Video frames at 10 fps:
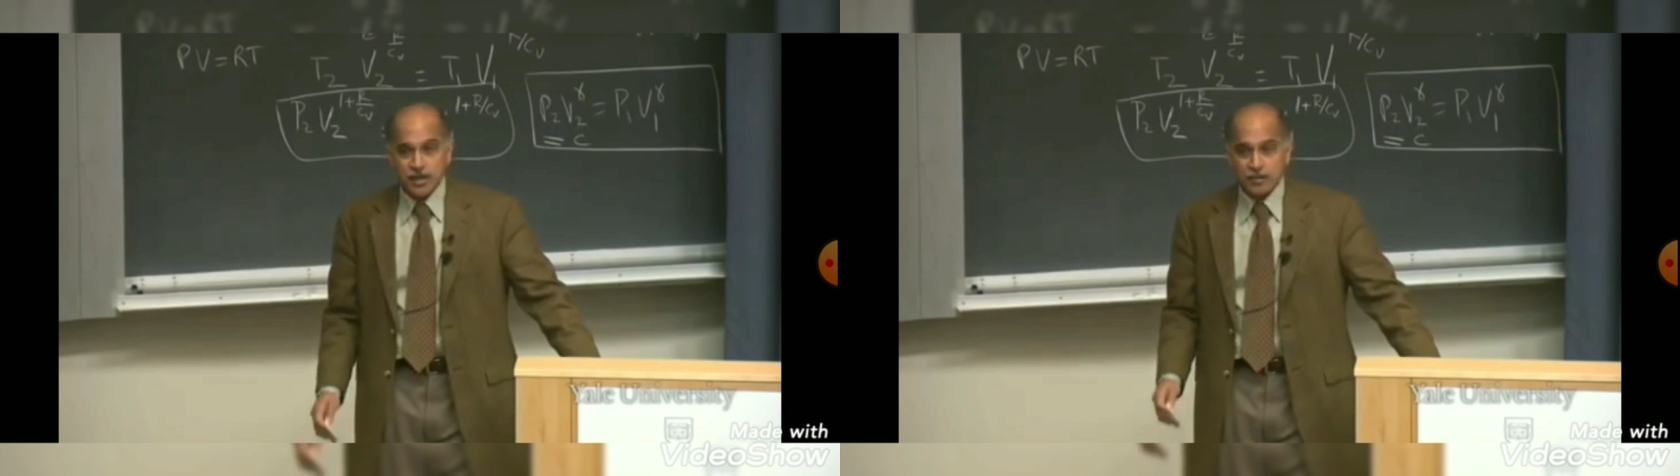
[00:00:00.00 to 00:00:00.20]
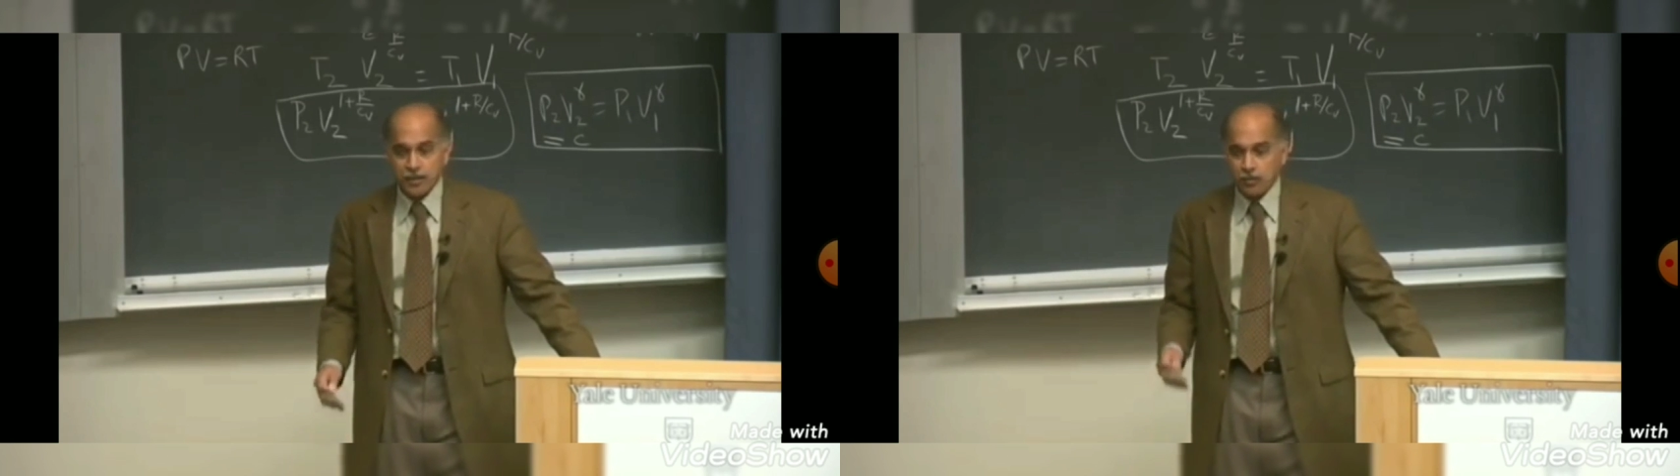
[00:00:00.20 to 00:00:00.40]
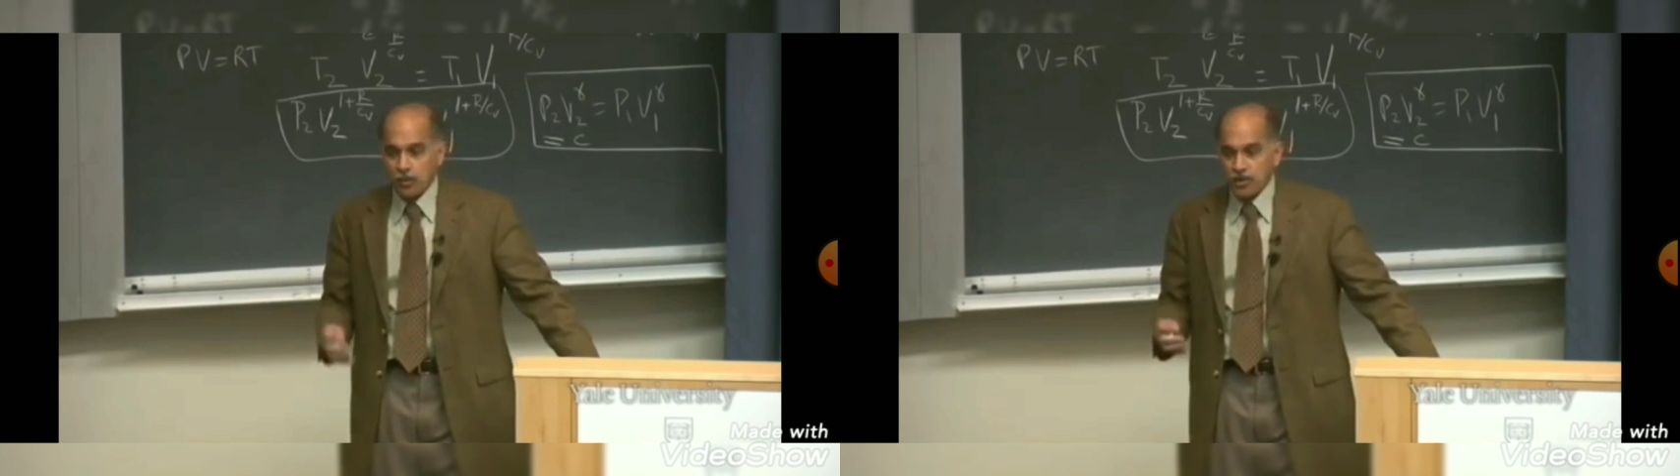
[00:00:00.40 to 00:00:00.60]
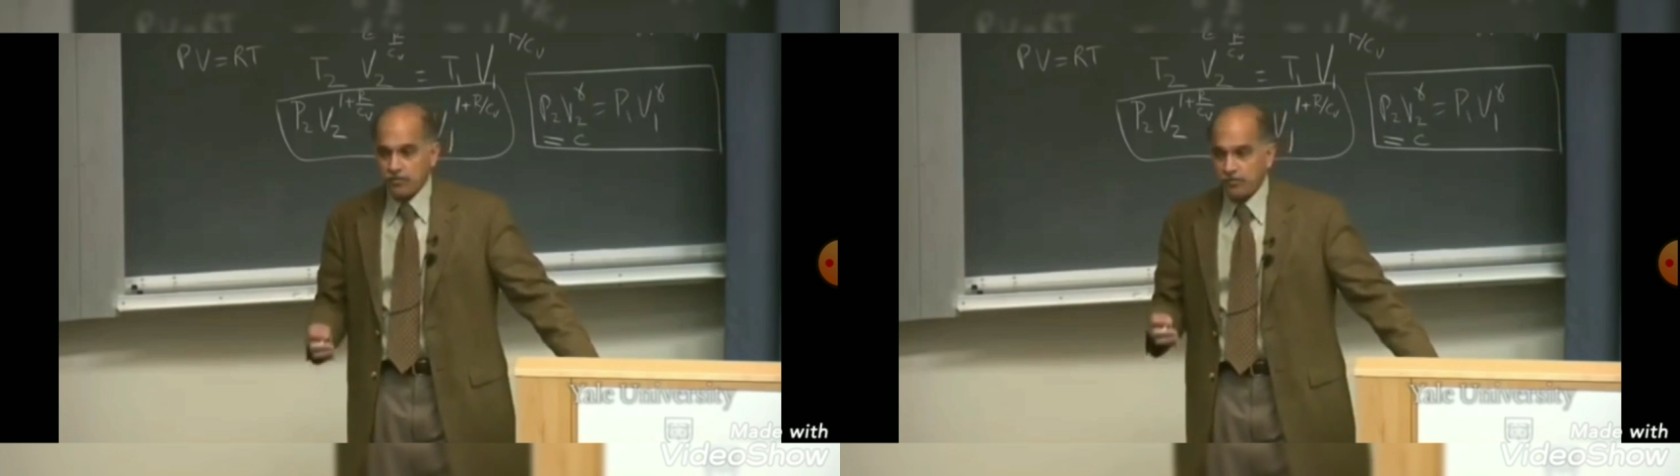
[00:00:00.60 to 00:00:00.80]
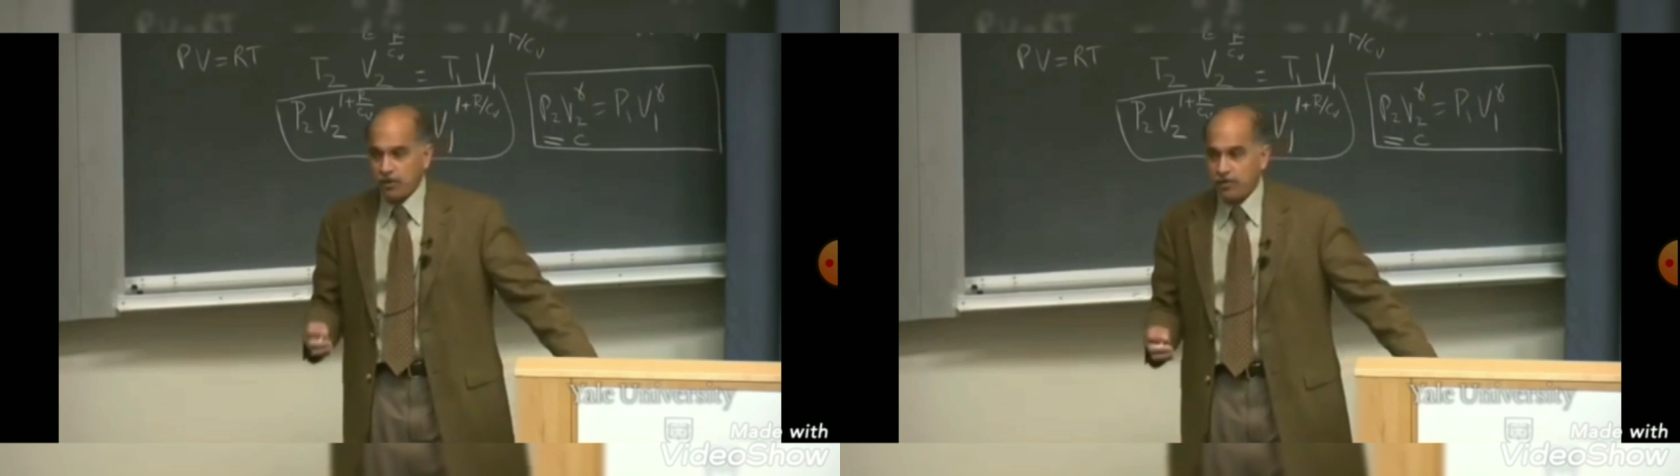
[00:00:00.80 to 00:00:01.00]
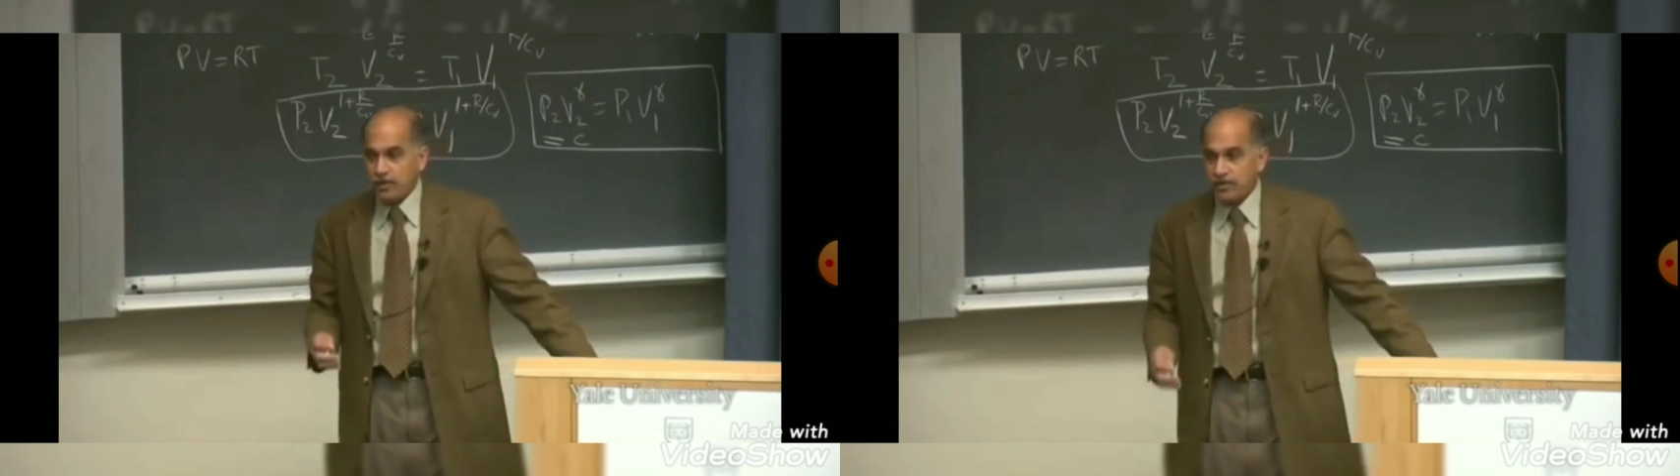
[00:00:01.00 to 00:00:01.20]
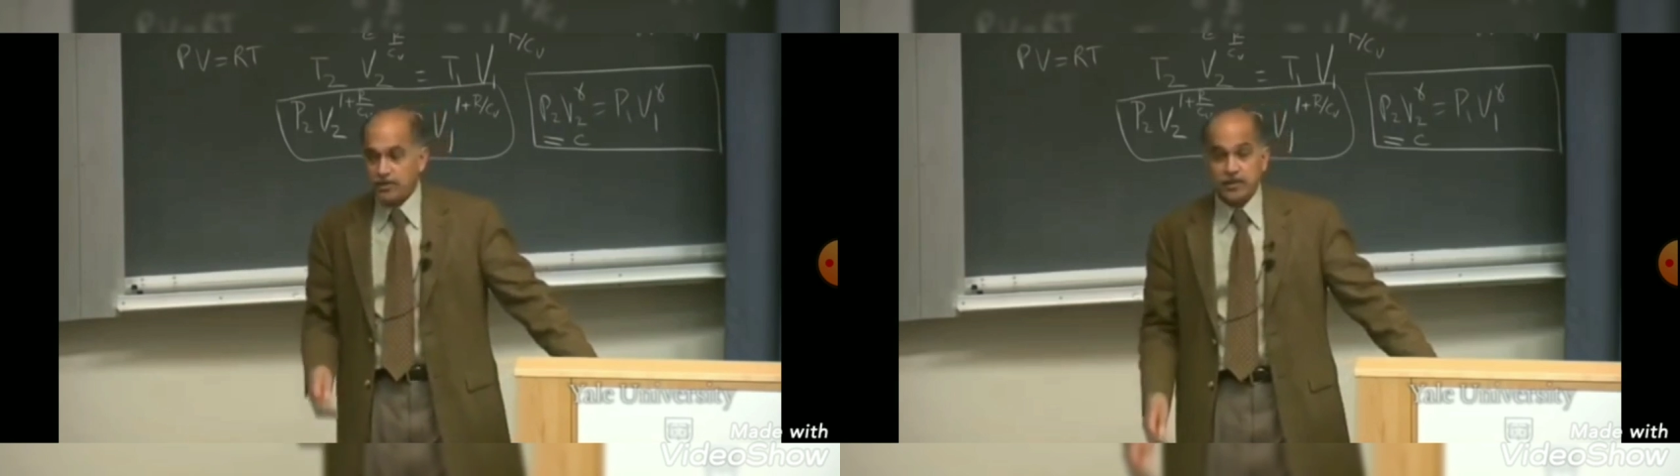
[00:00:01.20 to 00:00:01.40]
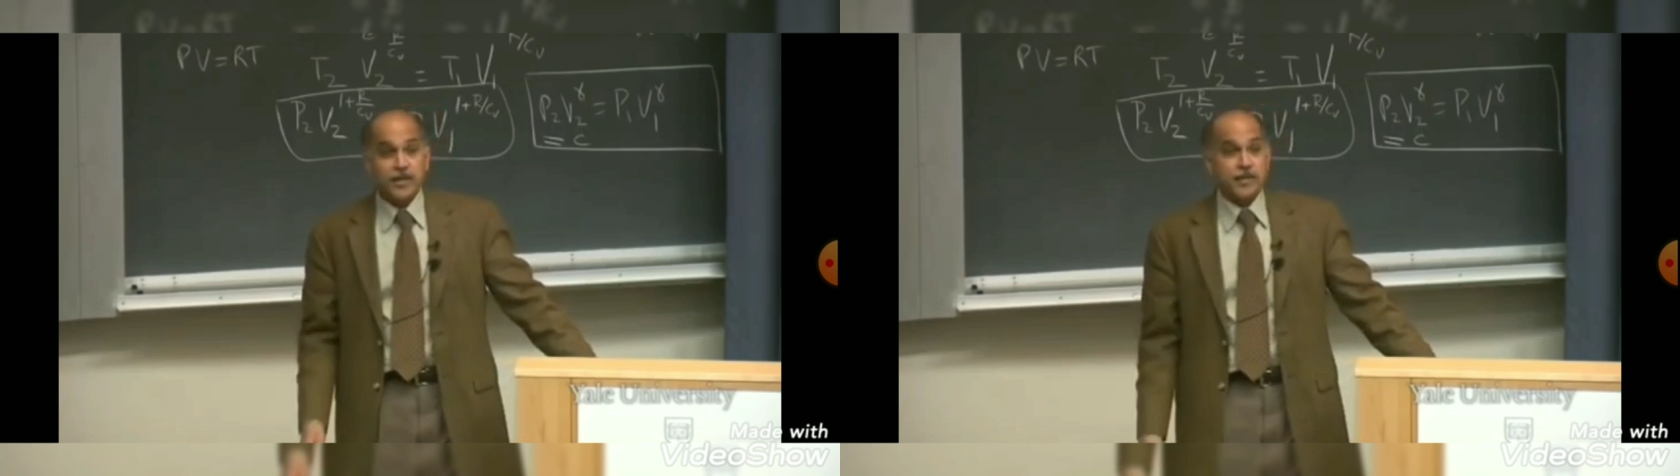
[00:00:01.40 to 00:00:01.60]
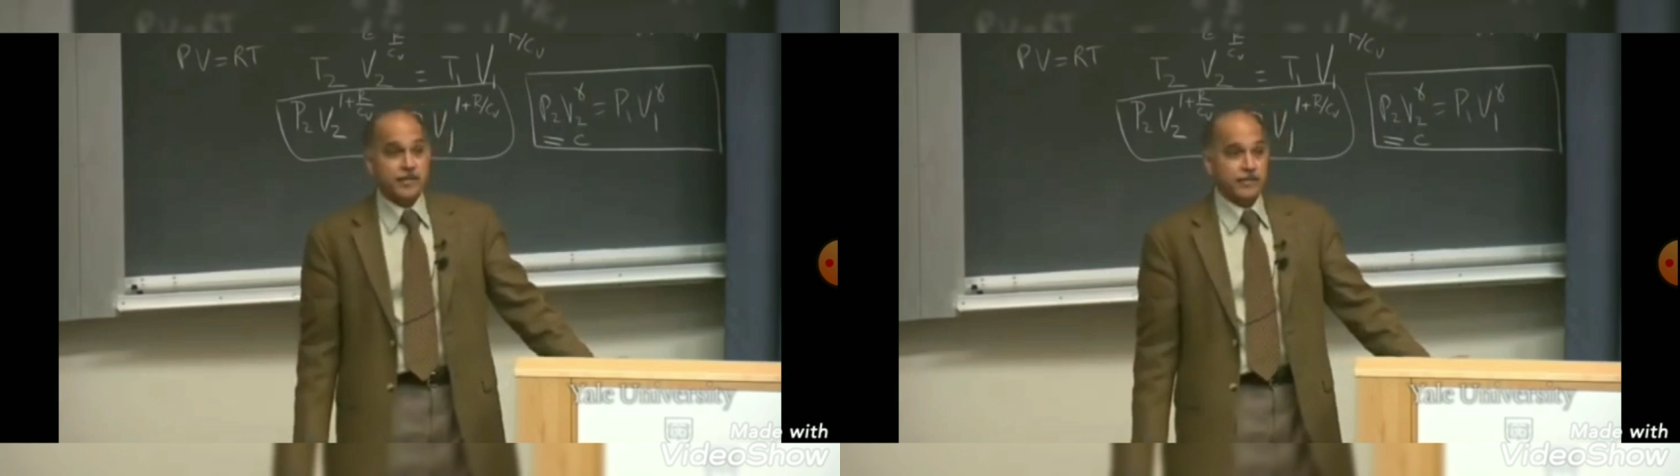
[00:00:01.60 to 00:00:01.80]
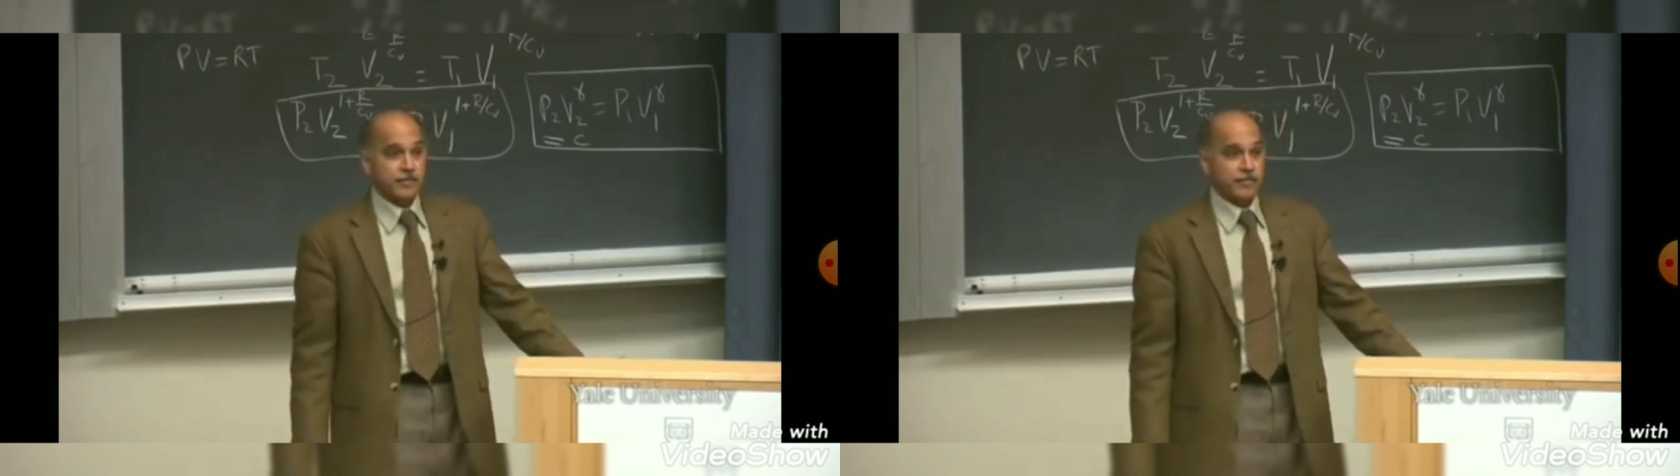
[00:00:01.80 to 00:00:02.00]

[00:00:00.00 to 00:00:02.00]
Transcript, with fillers: But what form does it take?